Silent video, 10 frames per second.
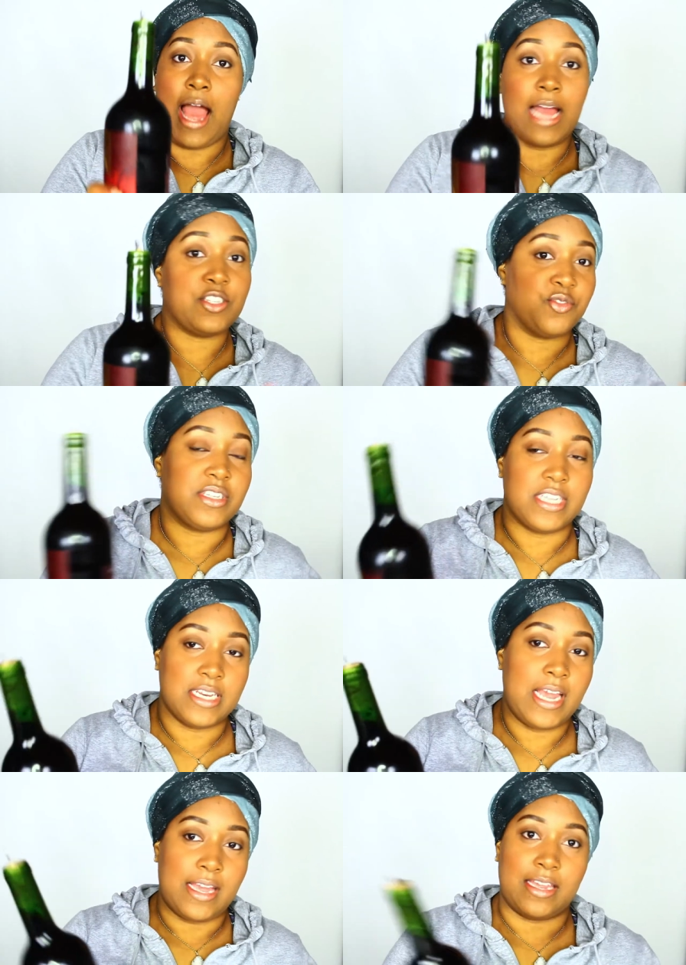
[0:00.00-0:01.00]
I drink the
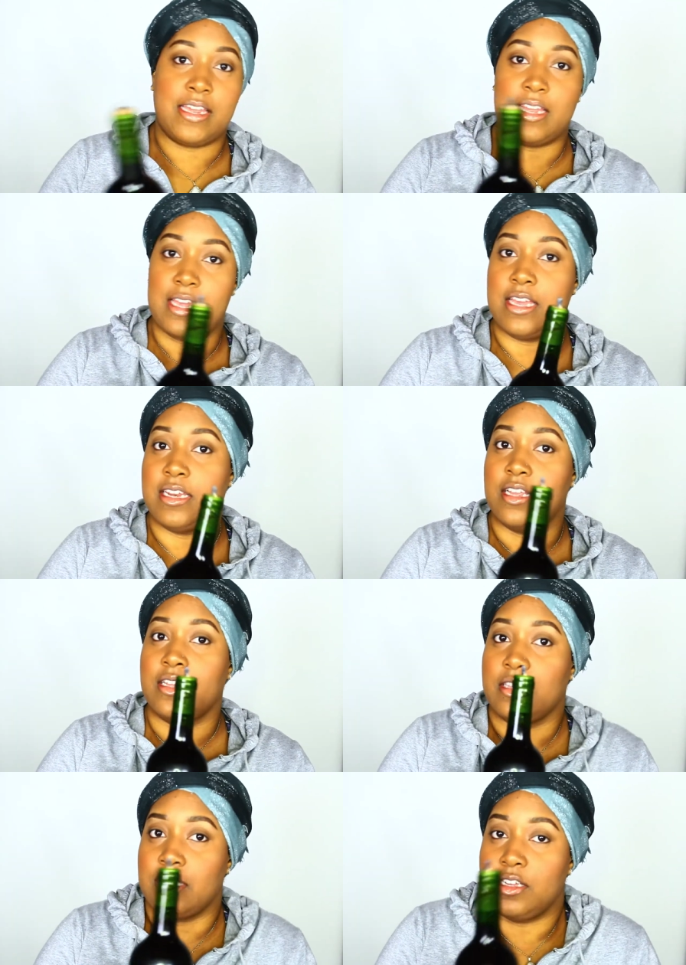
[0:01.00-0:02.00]
neck in
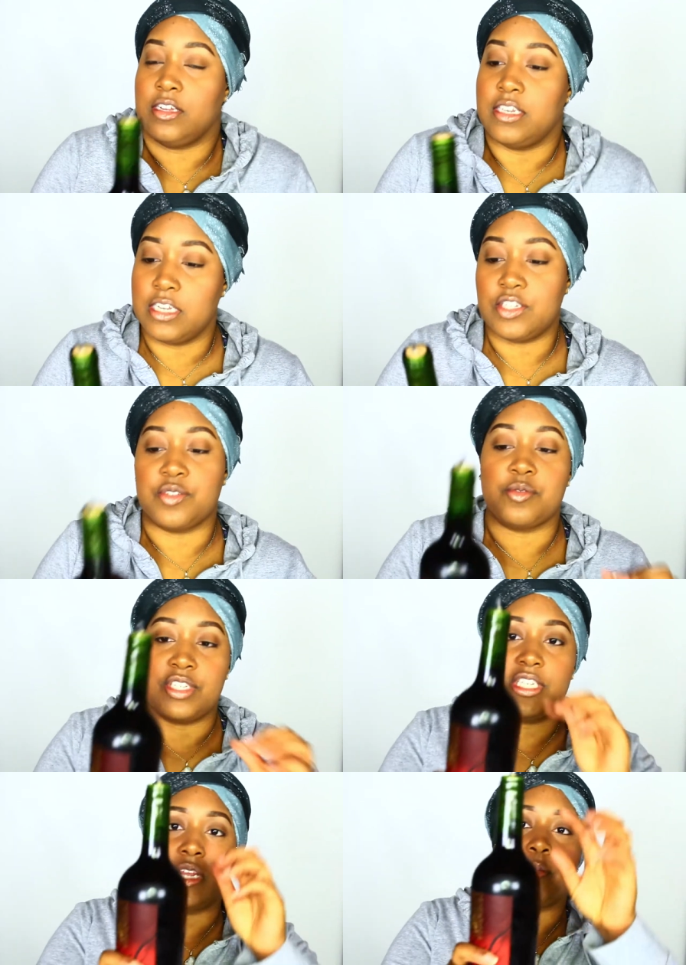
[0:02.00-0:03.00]
the initial
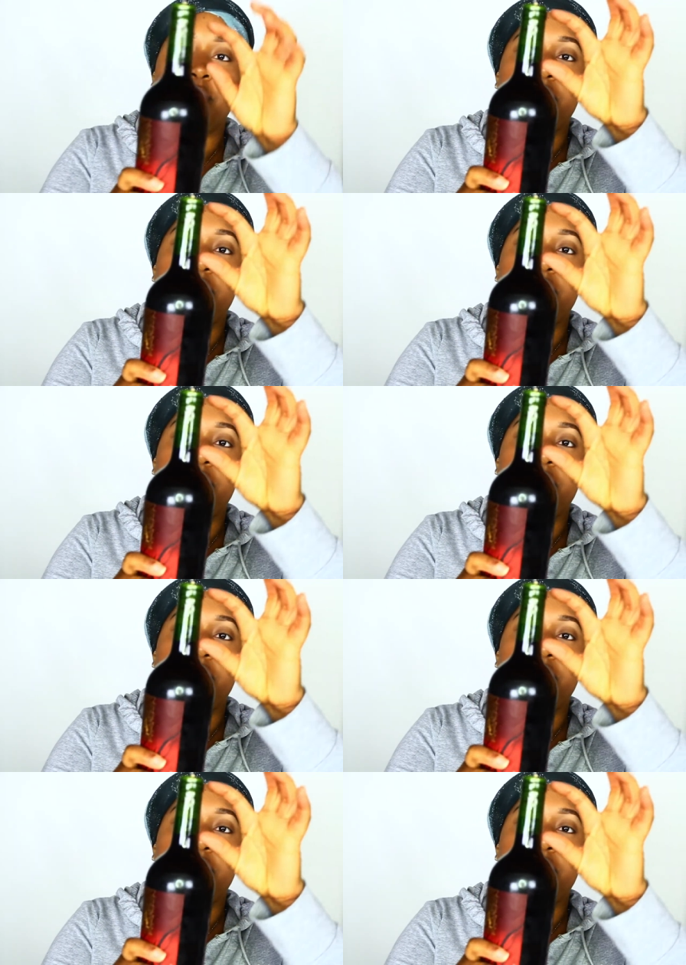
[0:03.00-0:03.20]
sip.